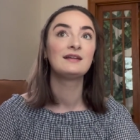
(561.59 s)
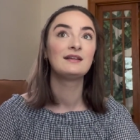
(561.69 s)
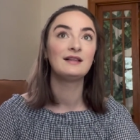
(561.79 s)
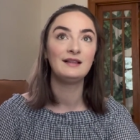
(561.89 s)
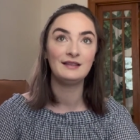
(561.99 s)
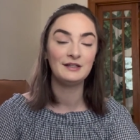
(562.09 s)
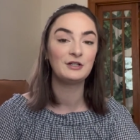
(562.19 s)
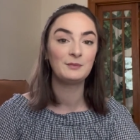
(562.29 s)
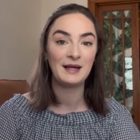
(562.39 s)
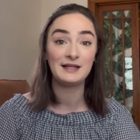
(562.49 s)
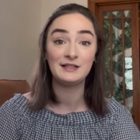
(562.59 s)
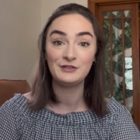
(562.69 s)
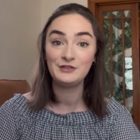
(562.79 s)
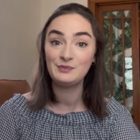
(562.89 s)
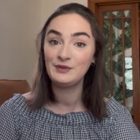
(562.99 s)
clear my
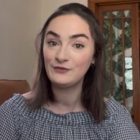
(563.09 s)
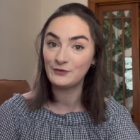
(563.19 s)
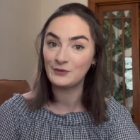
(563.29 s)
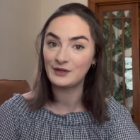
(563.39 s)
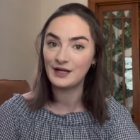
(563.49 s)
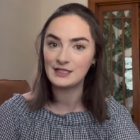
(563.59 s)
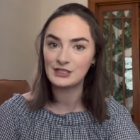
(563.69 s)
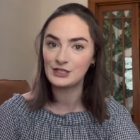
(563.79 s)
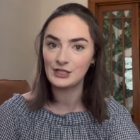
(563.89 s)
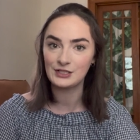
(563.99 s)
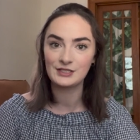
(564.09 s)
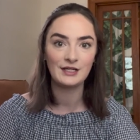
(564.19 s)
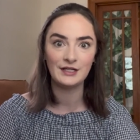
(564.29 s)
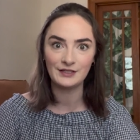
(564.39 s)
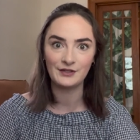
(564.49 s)
needles before I start
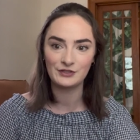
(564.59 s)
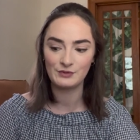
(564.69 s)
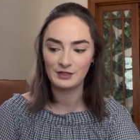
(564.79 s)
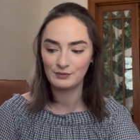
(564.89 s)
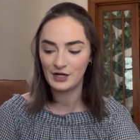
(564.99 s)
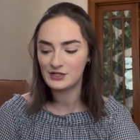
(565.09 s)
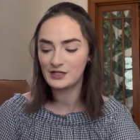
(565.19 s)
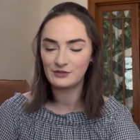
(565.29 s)
another sweater project.